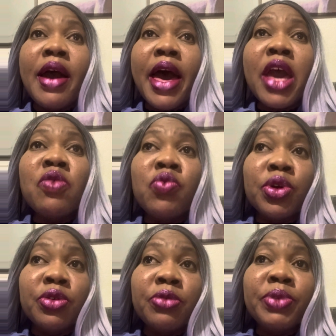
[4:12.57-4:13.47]
I
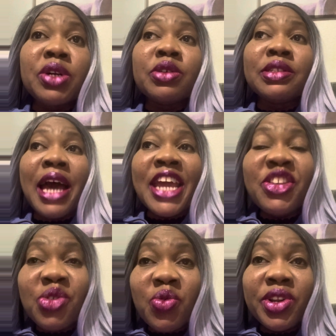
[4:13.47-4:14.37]
will, because I
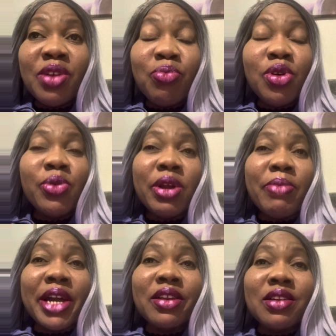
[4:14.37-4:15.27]
know when the bull run
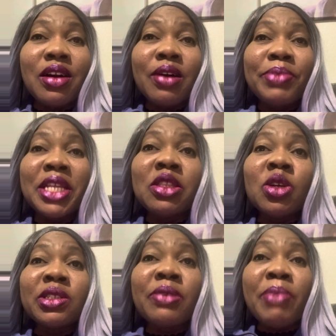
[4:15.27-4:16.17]
market comes, it
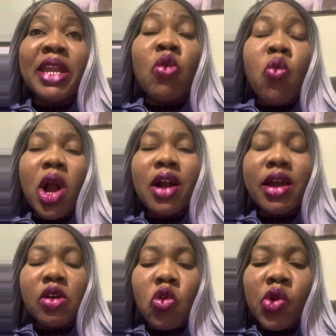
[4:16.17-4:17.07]
doesn't matter what
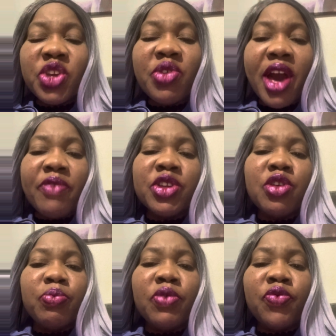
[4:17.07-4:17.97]
kind of coin you have in
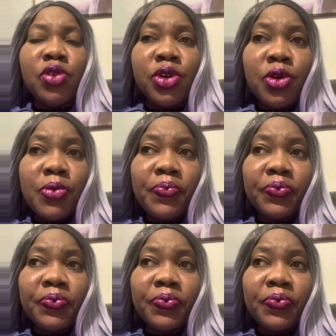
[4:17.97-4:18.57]
your portfolio.